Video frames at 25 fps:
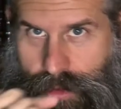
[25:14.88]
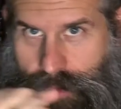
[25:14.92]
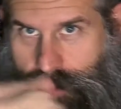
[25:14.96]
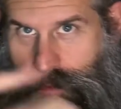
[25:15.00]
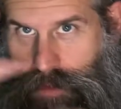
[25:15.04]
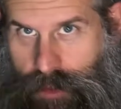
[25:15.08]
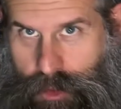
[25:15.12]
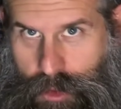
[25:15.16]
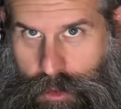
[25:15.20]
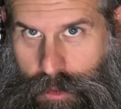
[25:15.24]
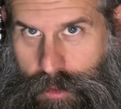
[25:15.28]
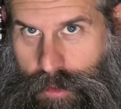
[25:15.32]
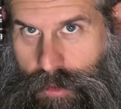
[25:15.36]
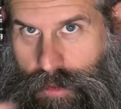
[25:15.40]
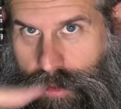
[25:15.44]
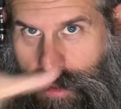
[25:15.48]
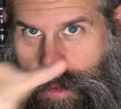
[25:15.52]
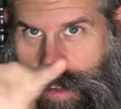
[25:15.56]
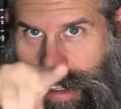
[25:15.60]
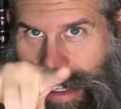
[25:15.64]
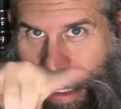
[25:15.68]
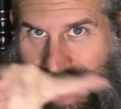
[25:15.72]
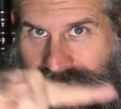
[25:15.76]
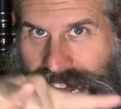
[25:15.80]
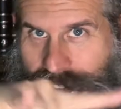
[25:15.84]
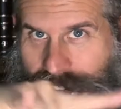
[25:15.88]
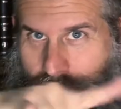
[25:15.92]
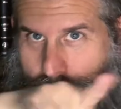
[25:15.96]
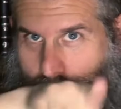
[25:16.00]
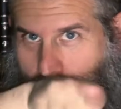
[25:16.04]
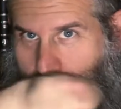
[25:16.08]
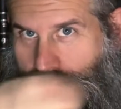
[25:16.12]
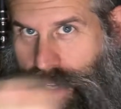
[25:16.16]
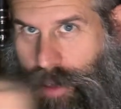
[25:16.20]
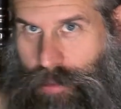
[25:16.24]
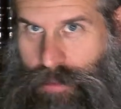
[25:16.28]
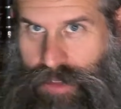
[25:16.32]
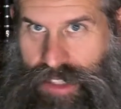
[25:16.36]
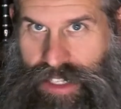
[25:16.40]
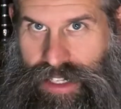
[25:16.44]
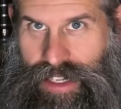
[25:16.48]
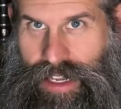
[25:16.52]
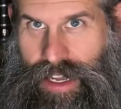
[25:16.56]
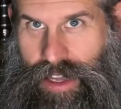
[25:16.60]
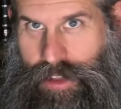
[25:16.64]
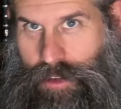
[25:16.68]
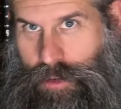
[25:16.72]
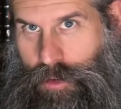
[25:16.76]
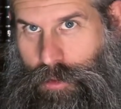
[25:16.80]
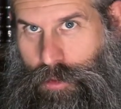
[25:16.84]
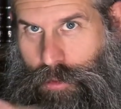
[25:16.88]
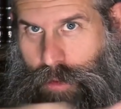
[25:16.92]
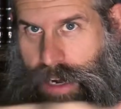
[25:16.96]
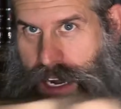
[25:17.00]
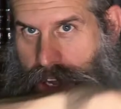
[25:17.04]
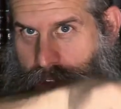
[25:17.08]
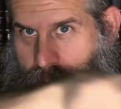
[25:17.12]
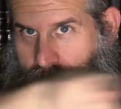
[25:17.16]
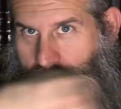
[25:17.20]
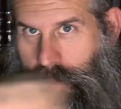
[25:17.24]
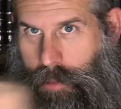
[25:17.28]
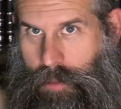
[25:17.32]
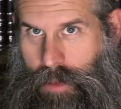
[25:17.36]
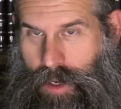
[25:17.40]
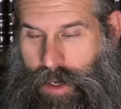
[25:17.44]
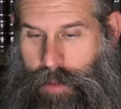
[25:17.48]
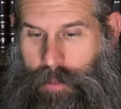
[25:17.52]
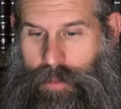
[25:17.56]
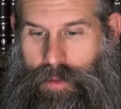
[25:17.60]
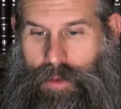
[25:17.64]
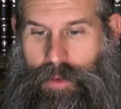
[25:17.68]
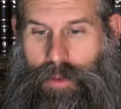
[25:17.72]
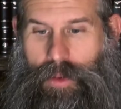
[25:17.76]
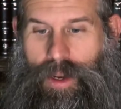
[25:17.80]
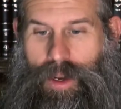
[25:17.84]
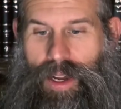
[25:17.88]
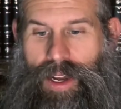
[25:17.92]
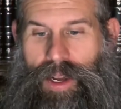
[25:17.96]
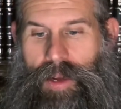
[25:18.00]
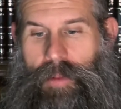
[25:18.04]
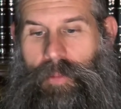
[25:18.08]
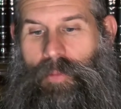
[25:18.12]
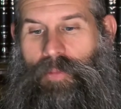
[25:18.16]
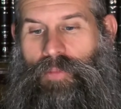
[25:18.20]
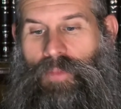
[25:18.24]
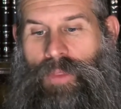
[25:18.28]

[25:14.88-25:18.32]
You gather them together, round them up, right?